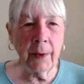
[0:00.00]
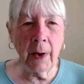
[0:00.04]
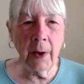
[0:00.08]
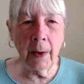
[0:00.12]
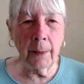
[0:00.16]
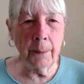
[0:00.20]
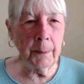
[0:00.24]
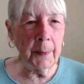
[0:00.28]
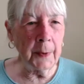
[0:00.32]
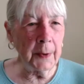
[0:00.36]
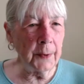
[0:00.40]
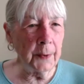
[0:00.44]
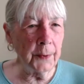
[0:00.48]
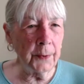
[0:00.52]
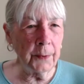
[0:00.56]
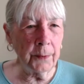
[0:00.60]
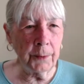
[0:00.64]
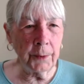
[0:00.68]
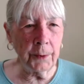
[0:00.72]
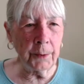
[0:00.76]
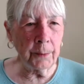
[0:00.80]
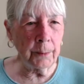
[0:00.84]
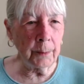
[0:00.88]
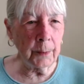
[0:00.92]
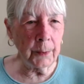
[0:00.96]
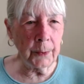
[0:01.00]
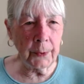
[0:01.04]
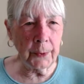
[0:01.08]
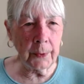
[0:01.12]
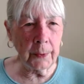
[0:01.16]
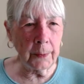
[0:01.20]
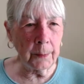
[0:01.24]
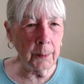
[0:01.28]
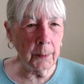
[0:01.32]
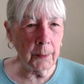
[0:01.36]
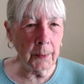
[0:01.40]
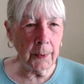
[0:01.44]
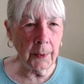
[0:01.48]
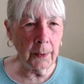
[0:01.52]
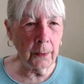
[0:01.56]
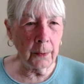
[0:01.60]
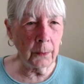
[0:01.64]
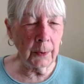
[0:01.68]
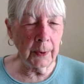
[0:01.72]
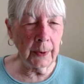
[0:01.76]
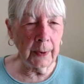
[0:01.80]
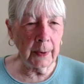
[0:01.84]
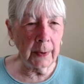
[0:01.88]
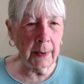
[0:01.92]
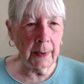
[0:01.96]
not been to Jerusalem or the
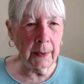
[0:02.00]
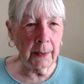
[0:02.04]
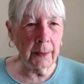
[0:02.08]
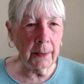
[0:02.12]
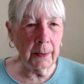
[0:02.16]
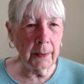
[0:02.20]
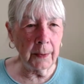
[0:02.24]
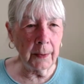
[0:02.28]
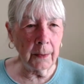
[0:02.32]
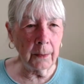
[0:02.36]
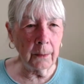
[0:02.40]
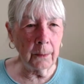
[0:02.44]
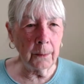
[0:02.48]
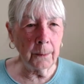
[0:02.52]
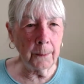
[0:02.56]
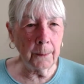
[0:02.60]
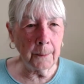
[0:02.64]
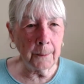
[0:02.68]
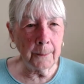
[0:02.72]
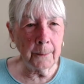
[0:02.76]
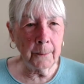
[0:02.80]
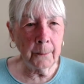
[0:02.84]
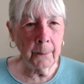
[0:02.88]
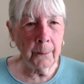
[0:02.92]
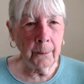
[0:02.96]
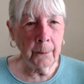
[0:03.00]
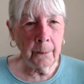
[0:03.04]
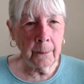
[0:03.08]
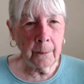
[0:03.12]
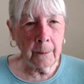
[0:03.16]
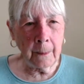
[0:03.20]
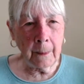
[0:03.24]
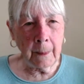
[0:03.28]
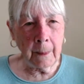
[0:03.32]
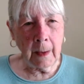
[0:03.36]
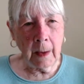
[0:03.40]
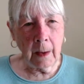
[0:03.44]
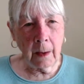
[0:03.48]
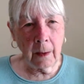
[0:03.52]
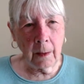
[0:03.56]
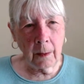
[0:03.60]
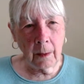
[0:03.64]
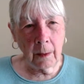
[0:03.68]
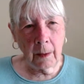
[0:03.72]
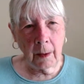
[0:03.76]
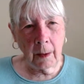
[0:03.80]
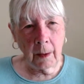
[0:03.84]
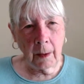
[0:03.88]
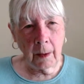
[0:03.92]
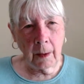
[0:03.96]
Holy Land, no.
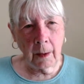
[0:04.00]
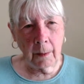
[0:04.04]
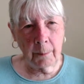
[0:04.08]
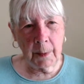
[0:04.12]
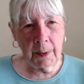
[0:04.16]
I've